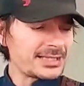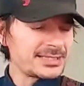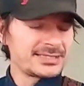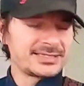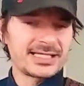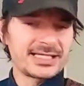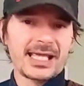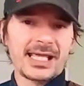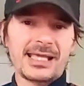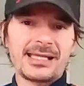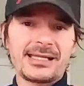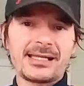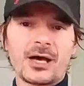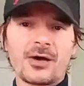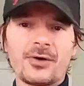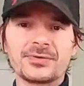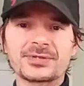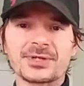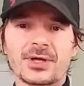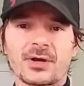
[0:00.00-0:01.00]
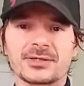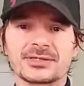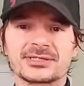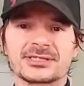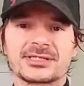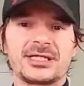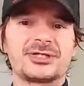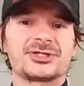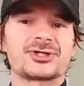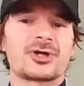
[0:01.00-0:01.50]
D note, our
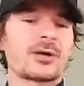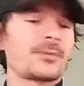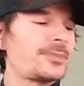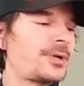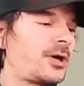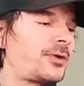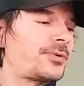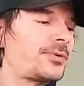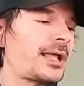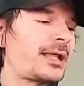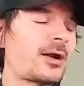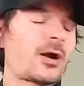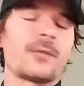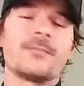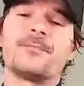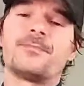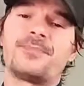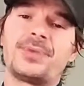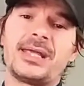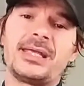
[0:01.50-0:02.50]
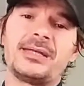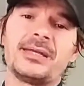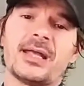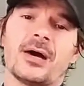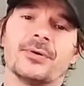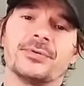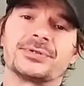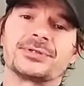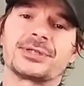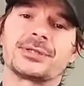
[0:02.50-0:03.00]
C sharp note, and our B
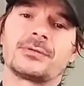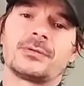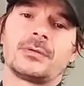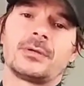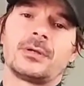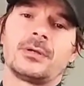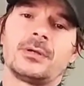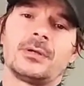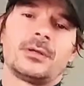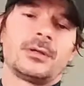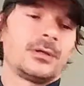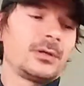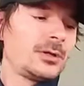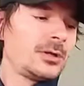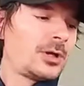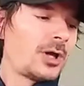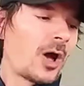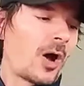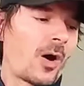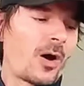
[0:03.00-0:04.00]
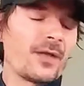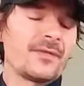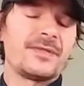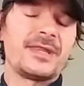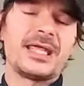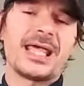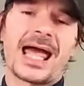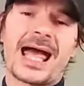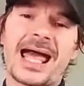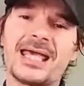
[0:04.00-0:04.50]
note on
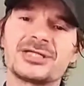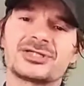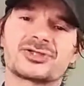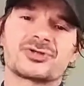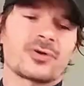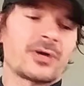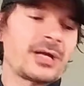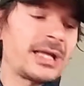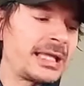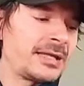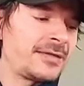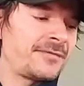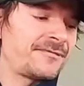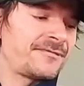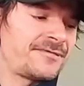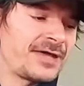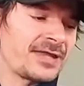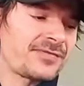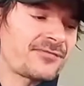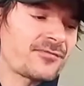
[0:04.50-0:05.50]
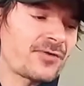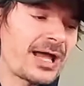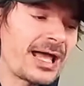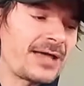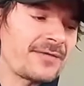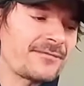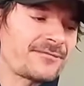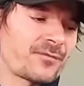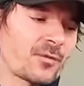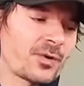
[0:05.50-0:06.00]
the A string, 5th
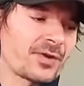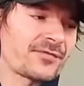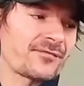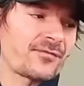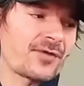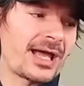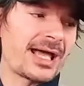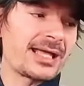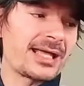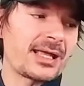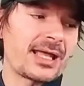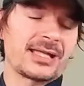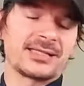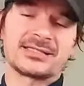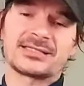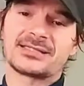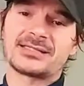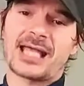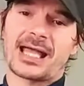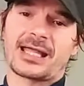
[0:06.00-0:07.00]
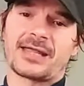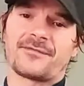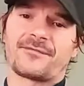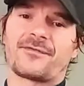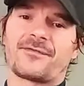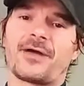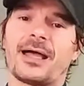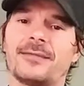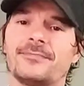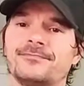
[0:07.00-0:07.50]
fret, 4th fret, and 2nd
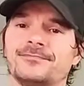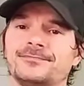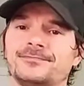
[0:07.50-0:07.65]
fret.